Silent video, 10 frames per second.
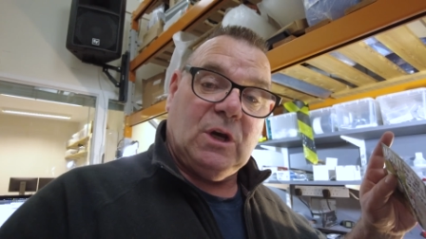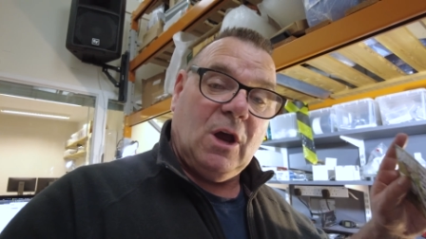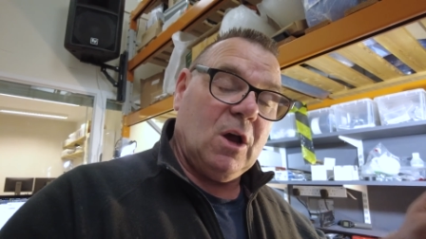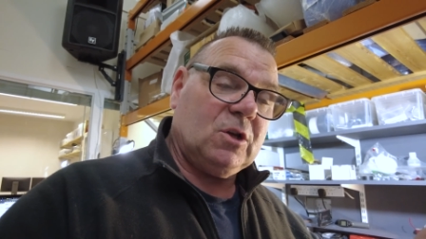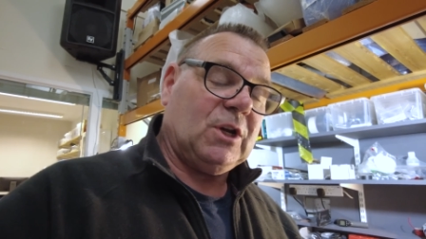to
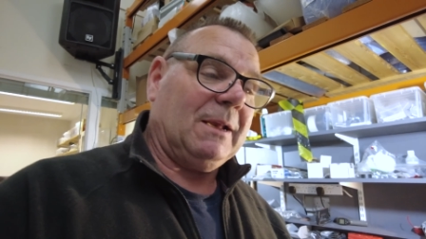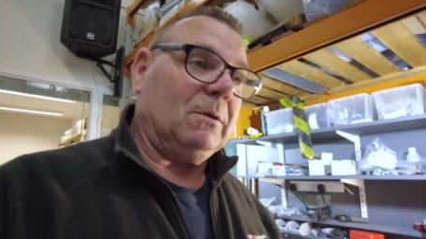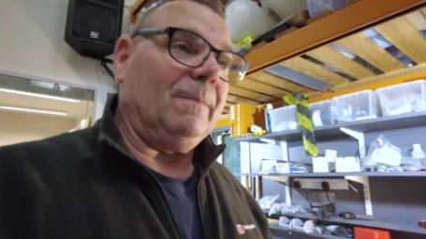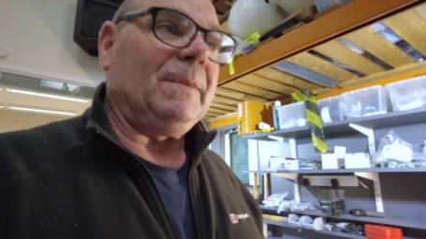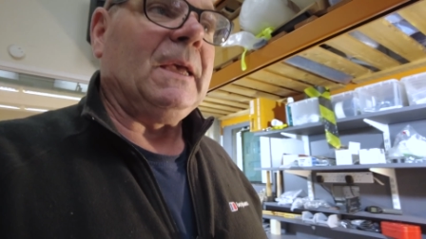her
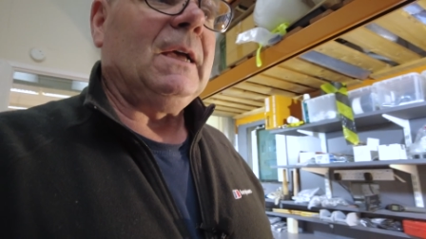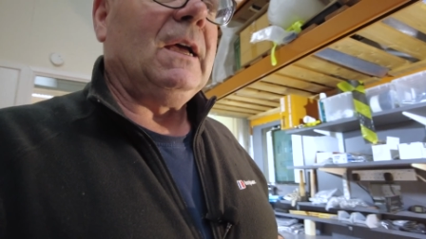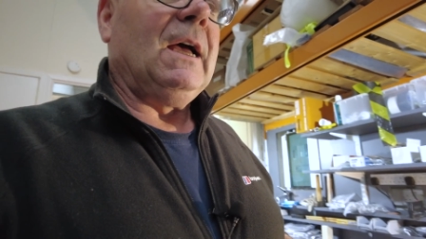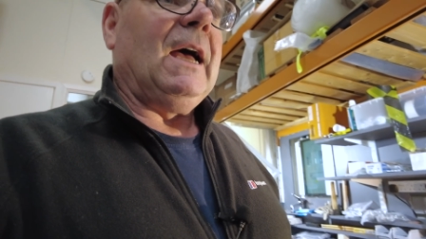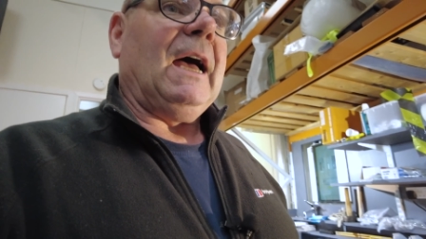channel.
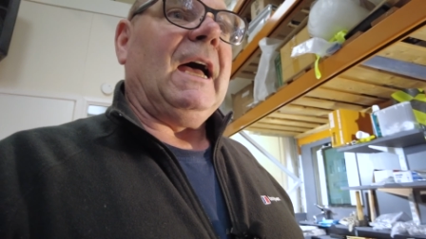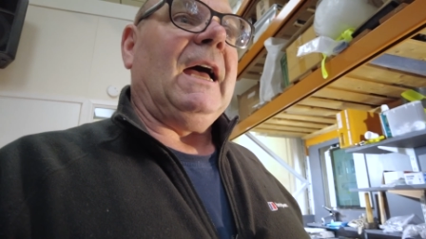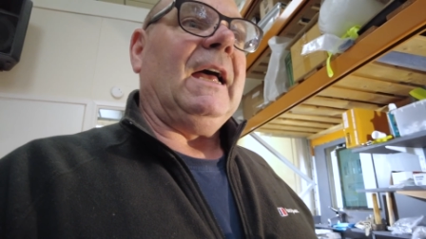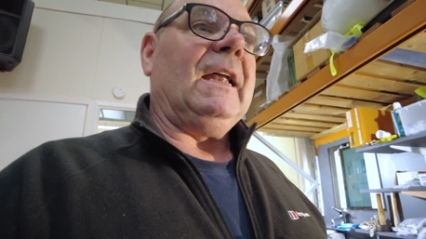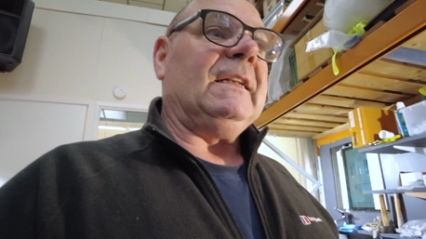
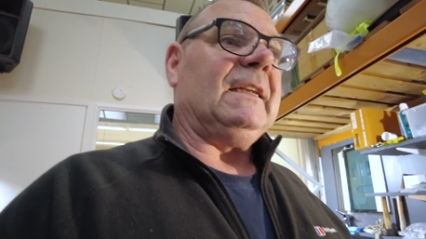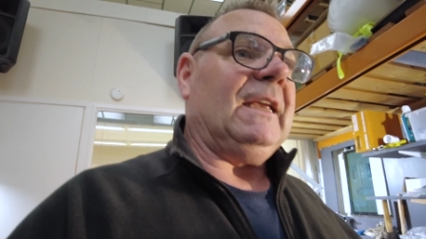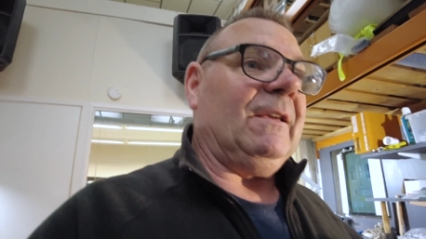And